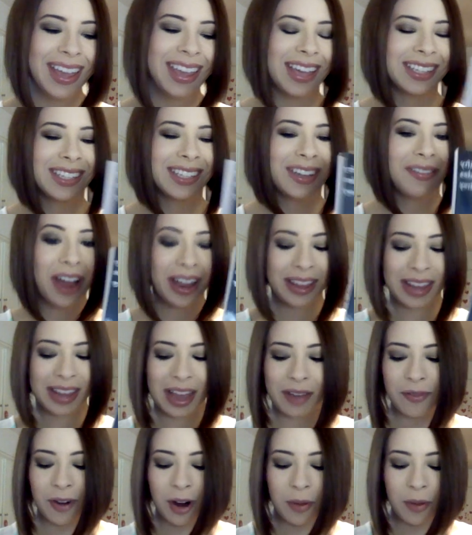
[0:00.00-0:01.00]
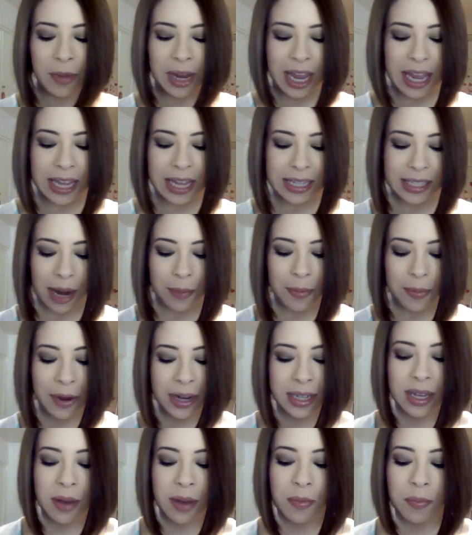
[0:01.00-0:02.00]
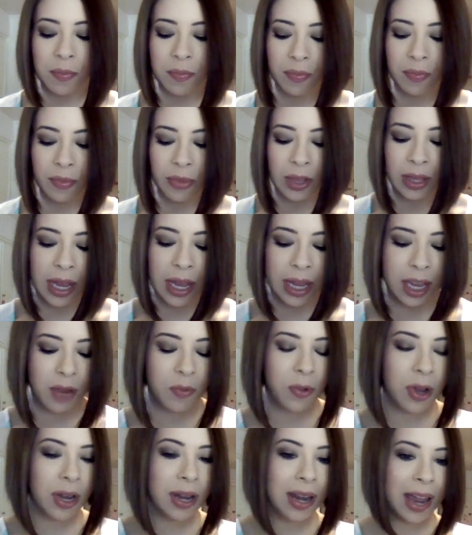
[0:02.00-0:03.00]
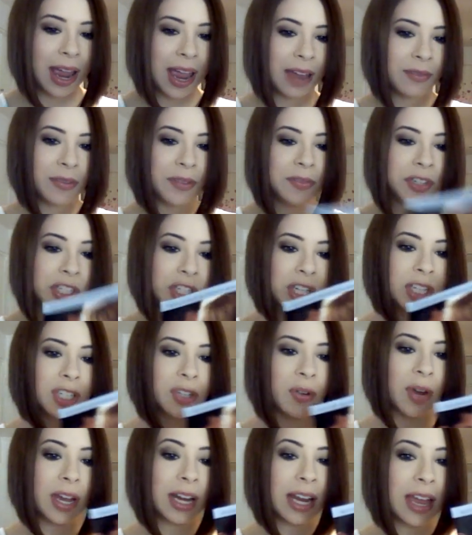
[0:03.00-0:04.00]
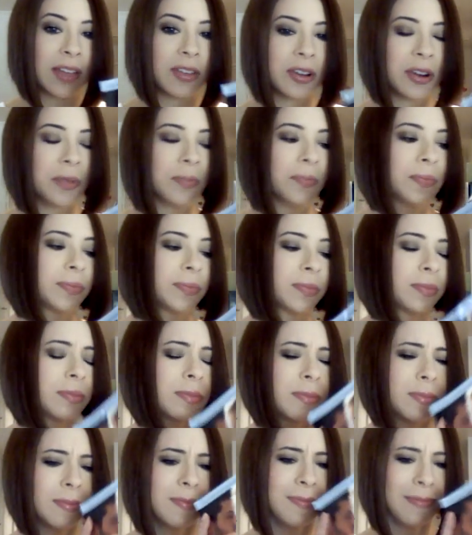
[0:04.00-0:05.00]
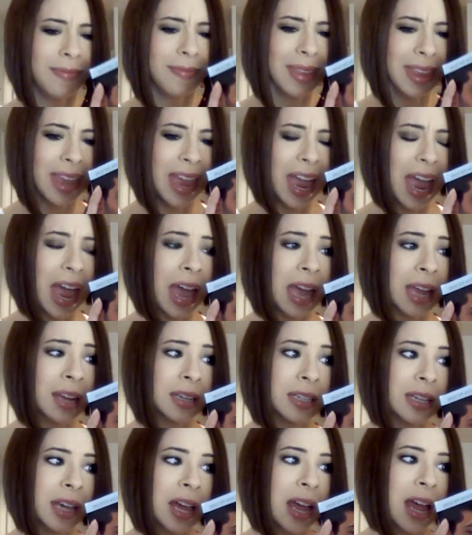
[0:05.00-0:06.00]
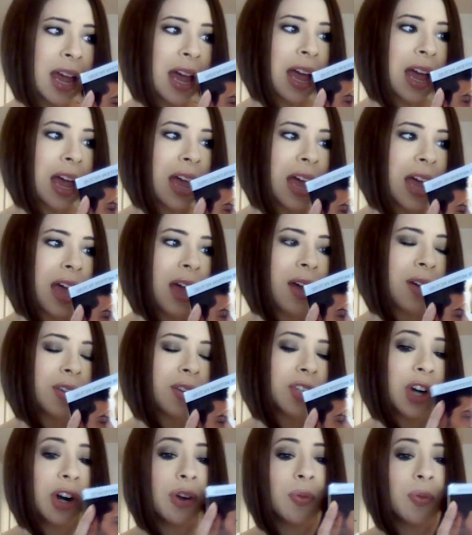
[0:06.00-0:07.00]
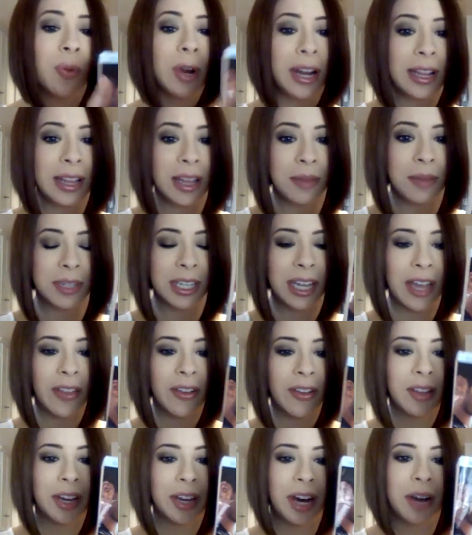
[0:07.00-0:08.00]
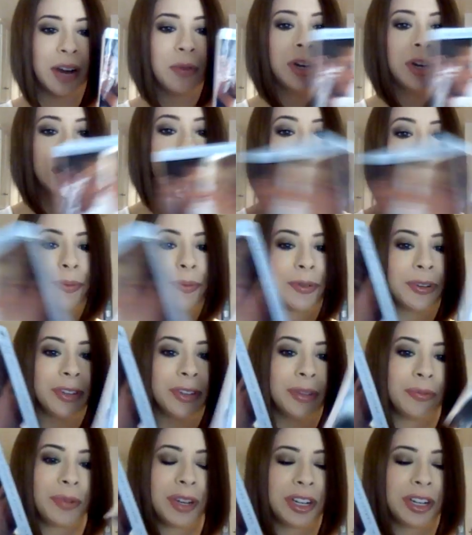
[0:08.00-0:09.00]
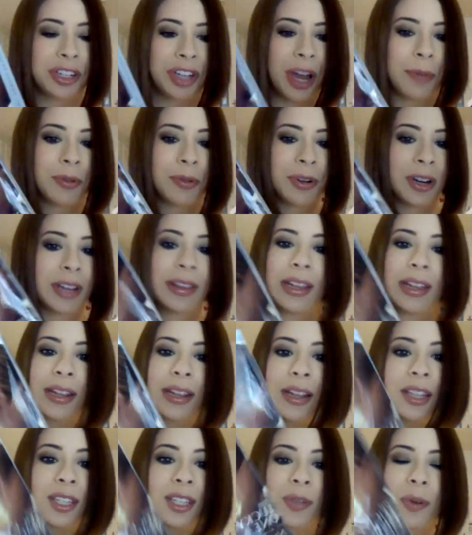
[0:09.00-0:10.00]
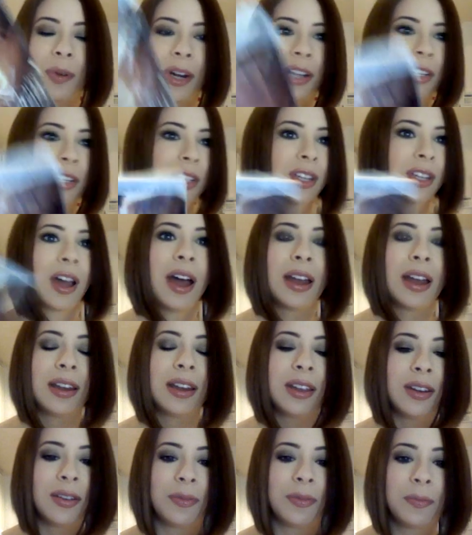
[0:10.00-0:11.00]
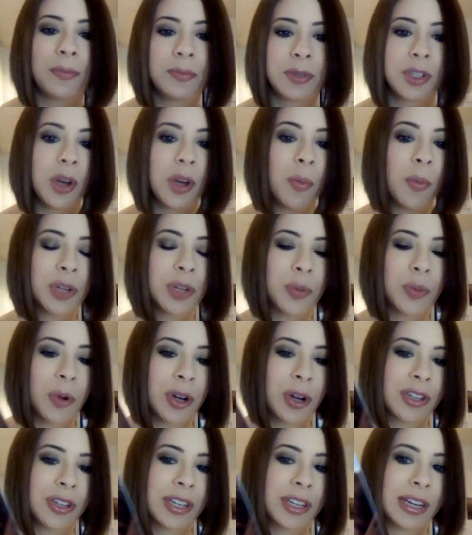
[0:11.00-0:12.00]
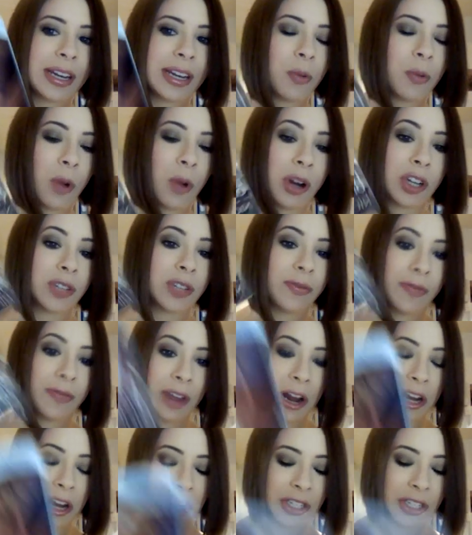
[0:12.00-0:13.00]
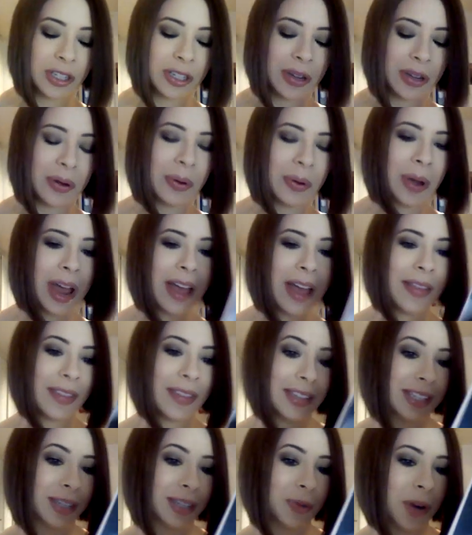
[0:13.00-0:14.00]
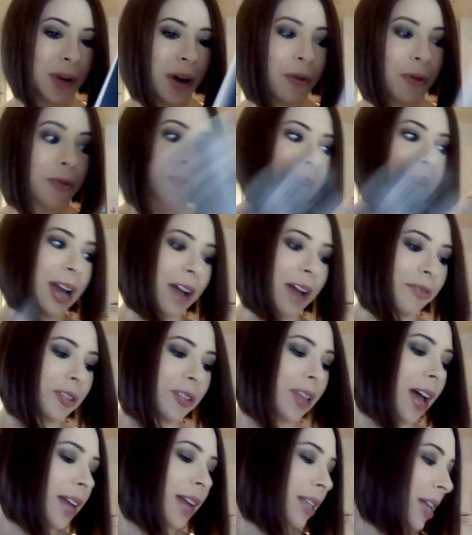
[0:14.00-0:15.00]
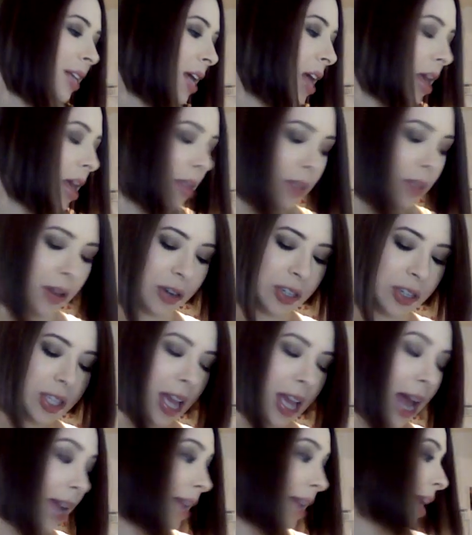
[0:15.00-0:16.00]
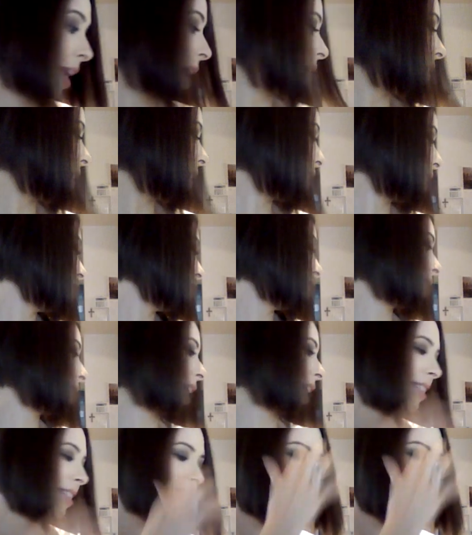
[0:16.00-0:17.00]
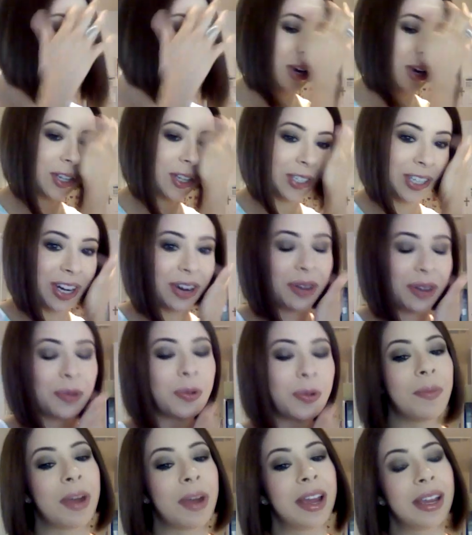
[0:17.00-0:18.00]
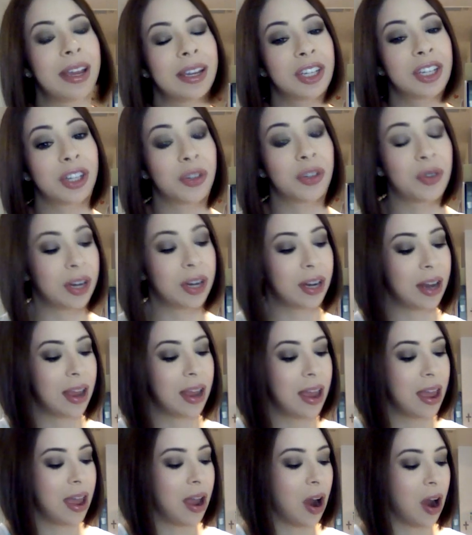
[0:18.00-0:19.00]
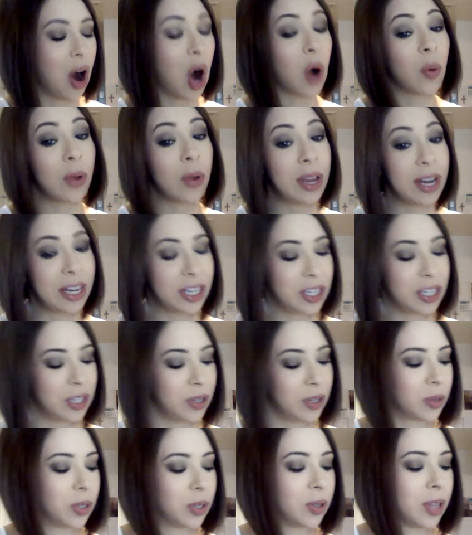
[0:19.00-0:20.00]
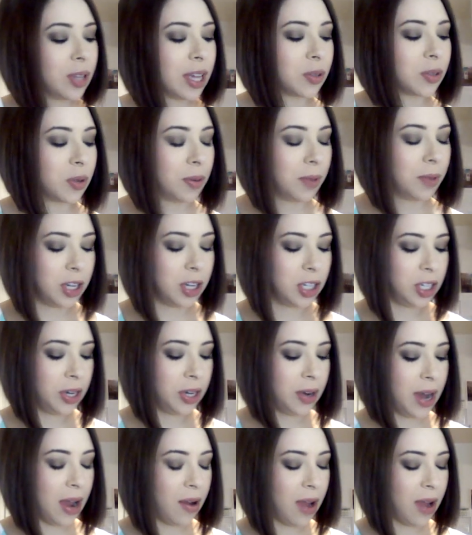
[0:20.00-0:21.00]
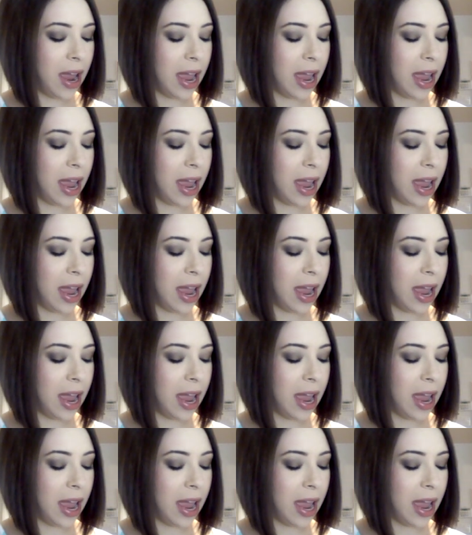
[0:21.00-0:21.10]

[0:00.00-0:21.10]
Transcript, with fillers: Yes, I've gotten that far because I picked up The Lucky One and Fifty Shades of Grey together and started reading them together. Like, I'd read a chapter and then read a chapter, and then this one I just got, you know, so much more interested in and wanted to finish. So this is what I will read after that. There's that. Now, I know you guys like when I share what my children are we getting to? So that's what I'm going to share now.